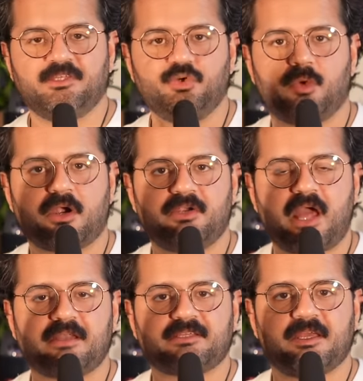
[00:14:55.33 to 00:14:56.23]
You are
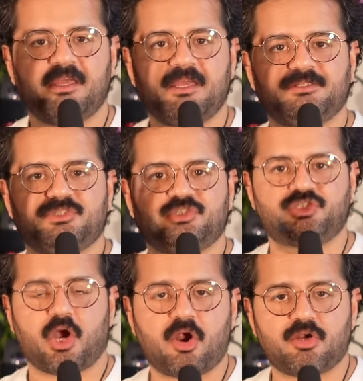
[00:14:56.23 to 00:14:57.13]
not in
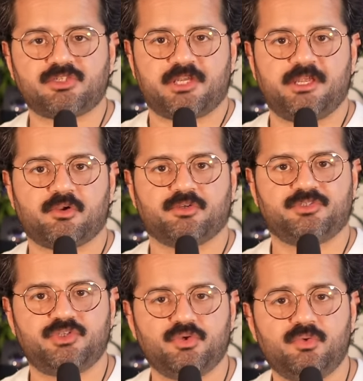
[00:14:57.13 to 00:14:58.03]
charge here,
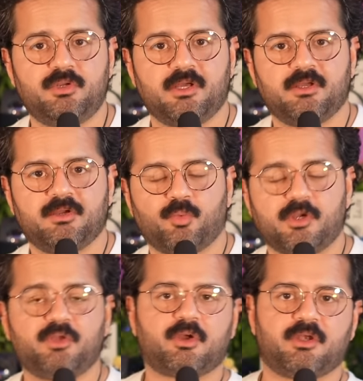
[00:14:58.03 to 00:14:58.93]
dude.
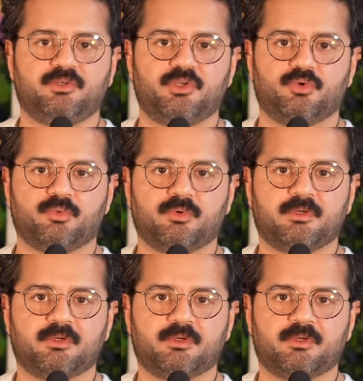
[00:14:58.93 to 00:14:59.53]
What are you gonna do?